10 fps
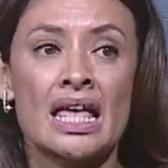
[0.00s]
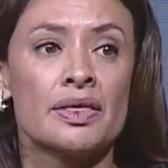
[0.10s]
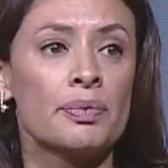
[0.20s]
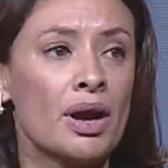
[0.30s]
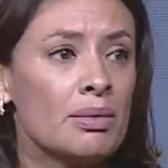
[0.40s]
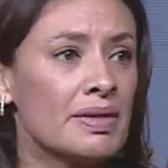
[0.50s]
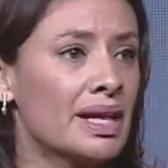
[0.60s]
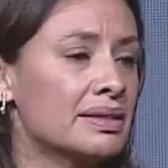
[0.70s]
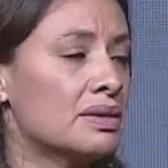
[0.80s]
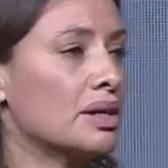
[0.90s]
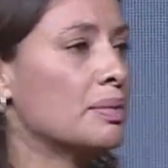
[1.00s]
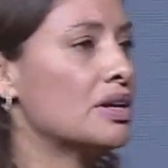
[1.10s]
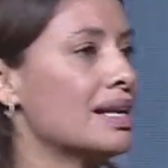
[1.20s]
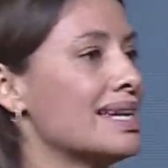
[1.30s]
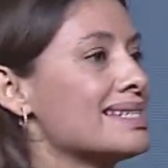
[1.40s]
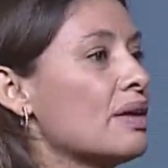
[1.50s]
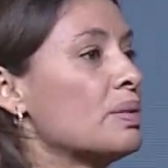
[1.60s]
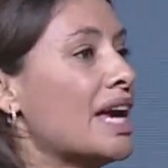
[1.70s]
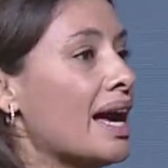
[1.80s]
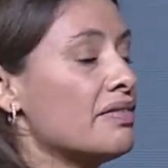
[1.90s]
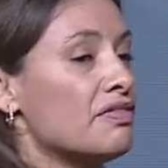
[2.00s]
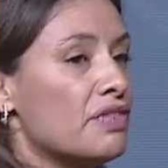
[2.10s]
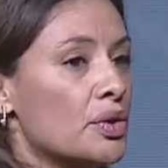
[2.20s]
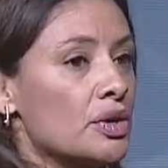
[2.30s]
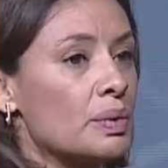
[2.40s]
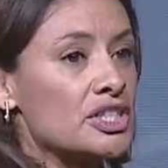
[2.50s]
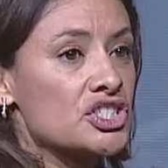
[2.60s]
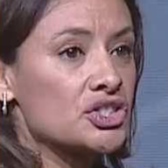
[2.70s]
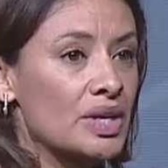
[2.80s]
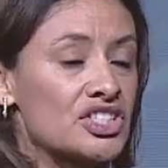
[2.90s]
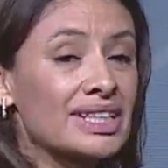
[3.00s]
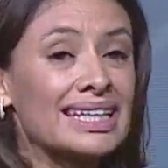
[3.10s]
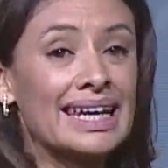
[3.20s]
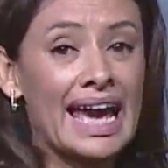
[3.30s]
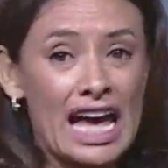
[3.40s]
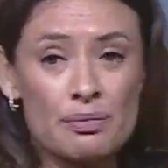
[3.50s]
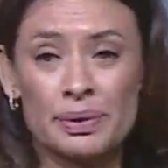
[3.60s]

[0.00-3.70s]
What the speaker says: The problem in the Latino community is that we have a voter registration gap.